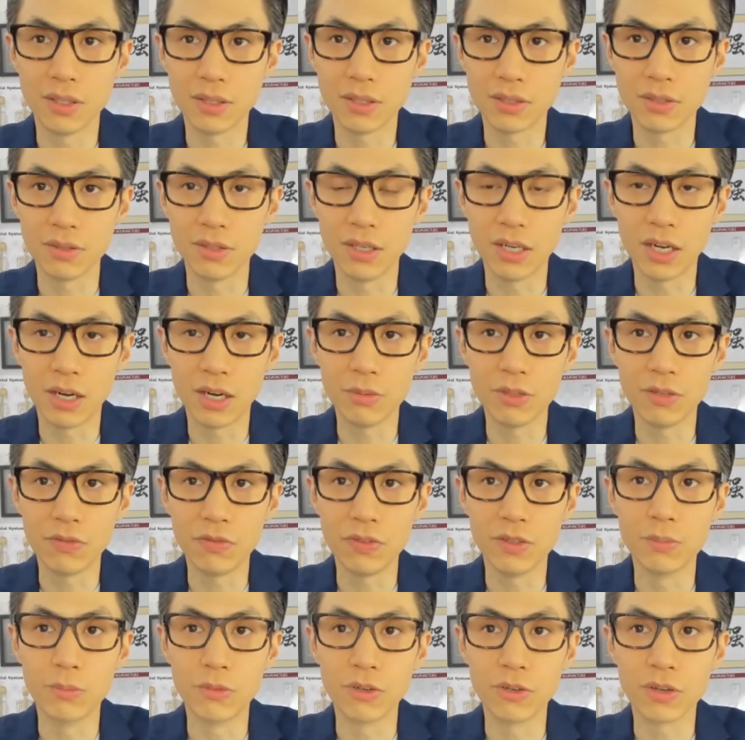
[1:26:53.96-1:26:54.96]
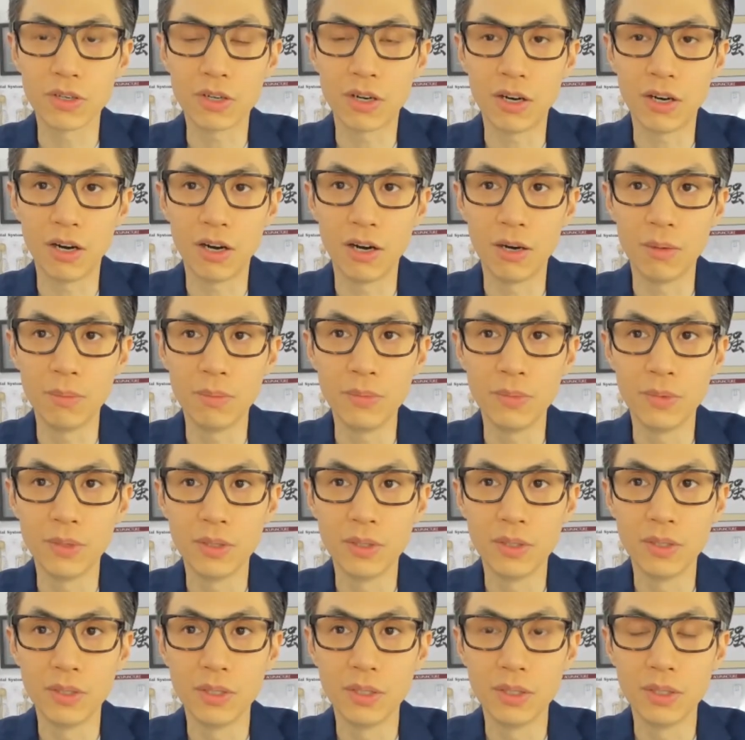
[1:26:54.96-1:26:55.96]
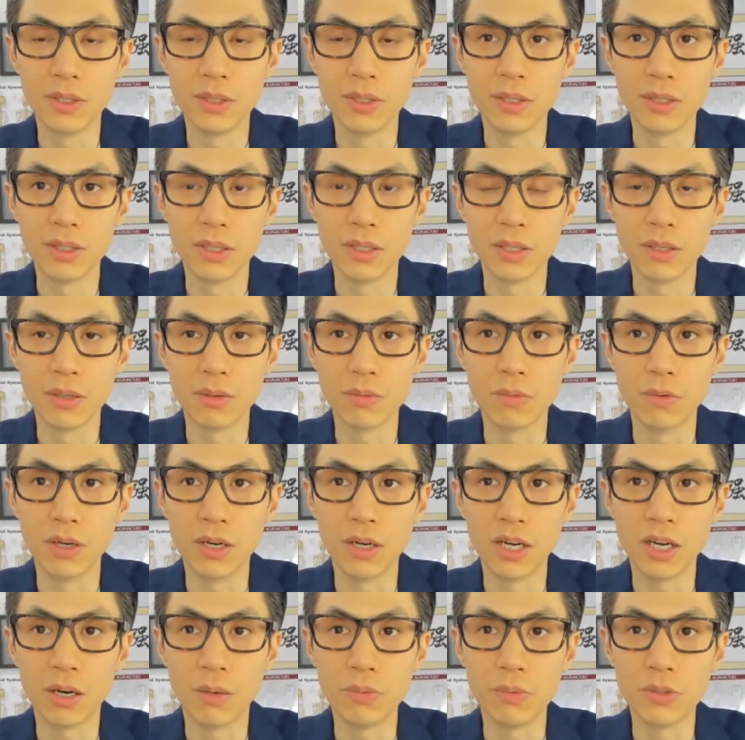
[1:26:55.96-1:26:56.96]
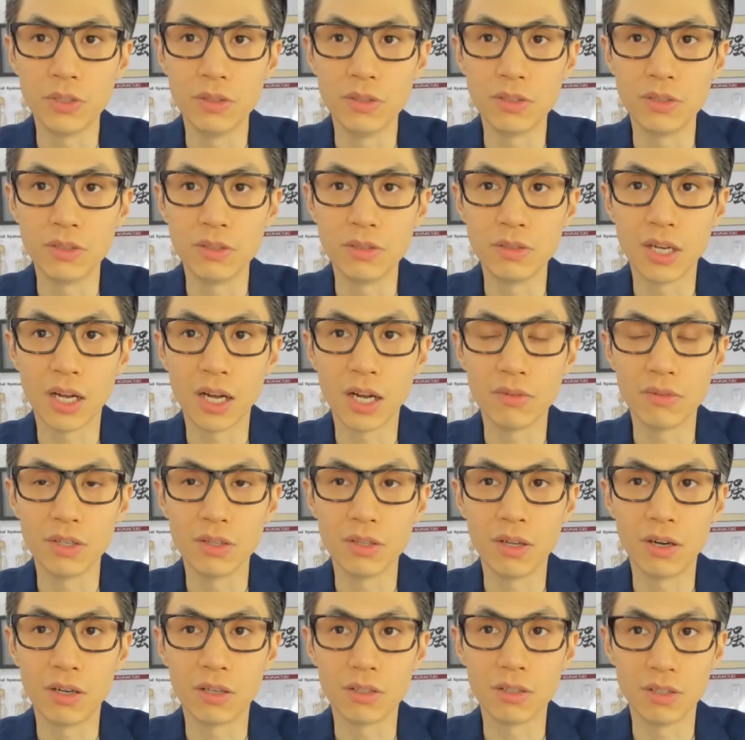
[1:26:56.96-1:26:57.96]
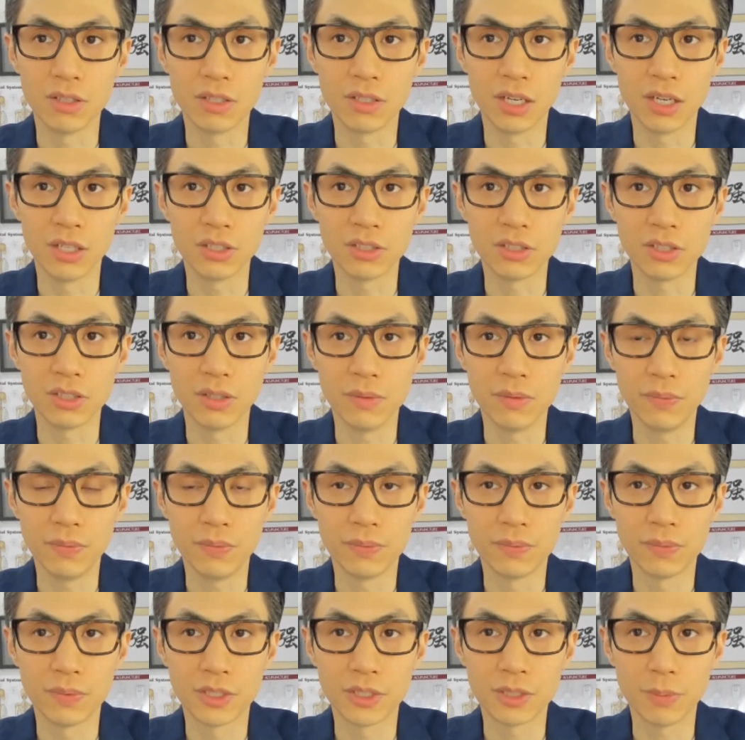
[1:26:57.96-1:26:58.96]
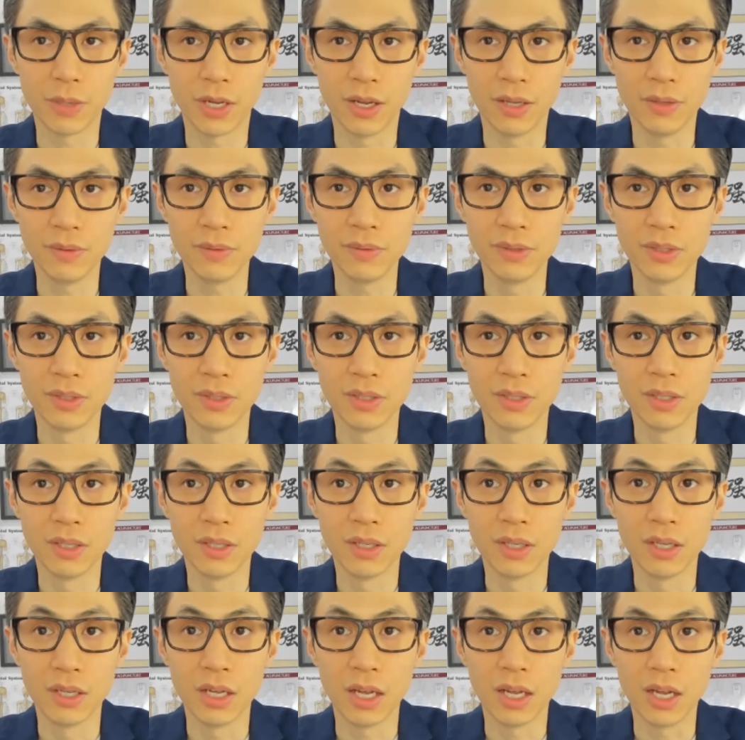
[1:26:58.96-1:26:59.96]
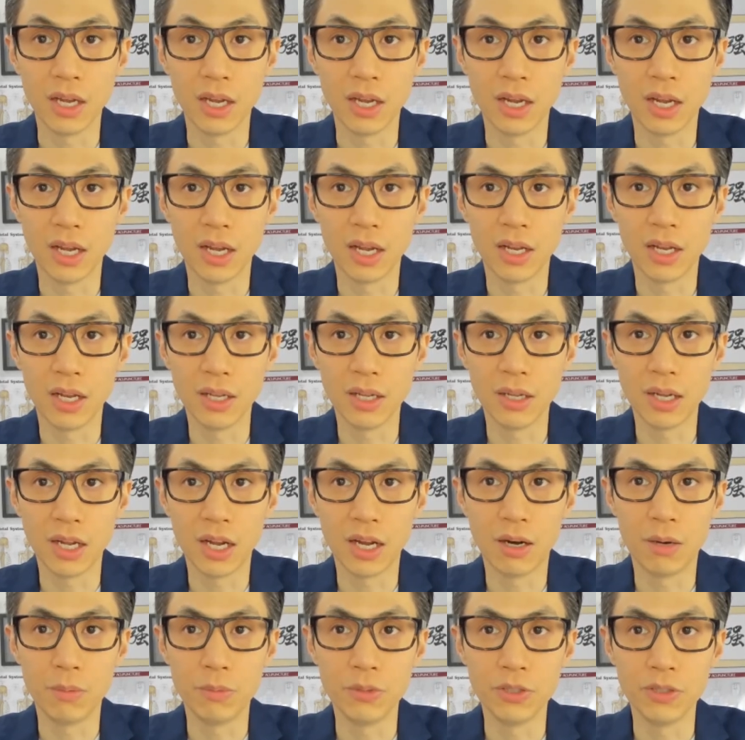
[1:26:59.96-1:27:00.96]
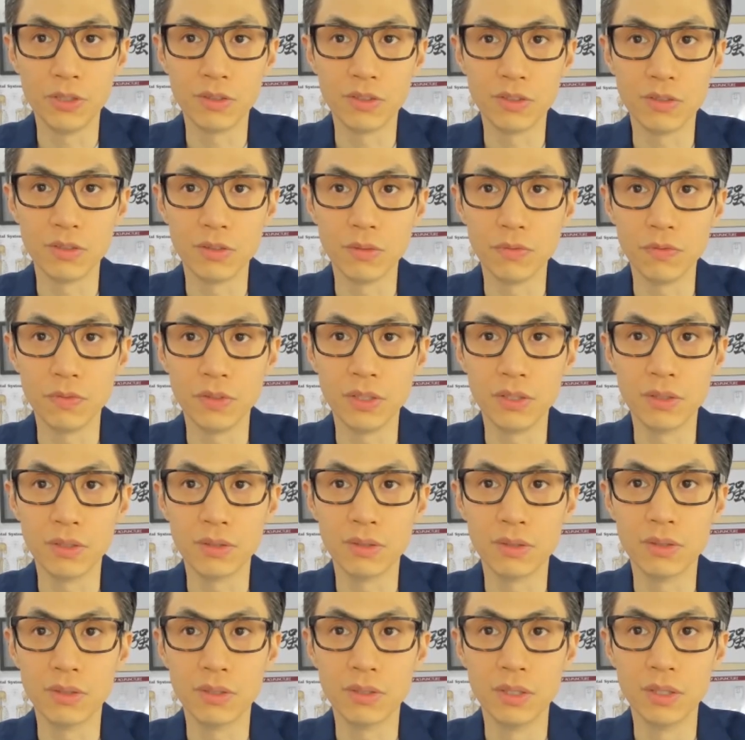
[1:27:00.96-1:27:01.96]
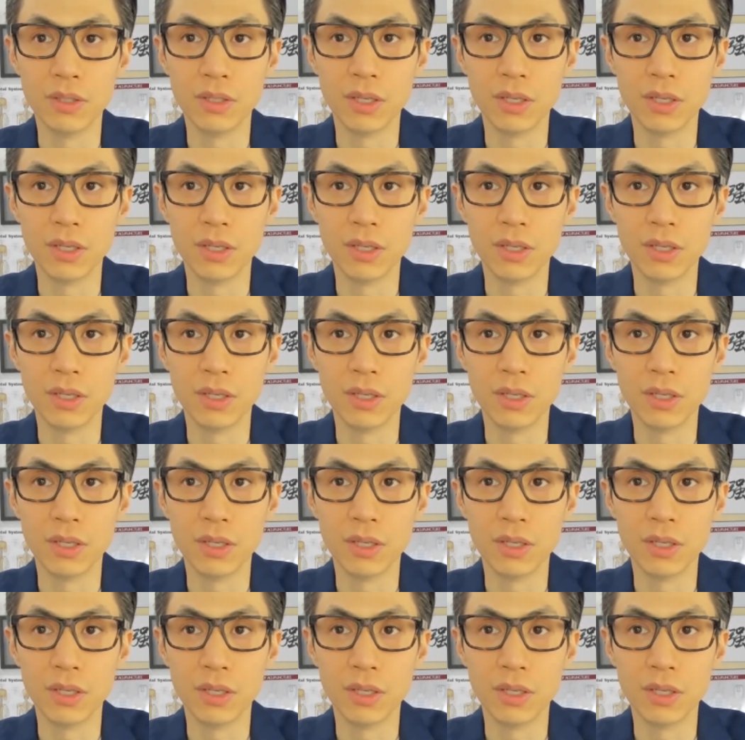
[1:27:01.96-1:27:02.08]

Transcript: To help you feel more calm will help you to have a longer attention span and help you to feel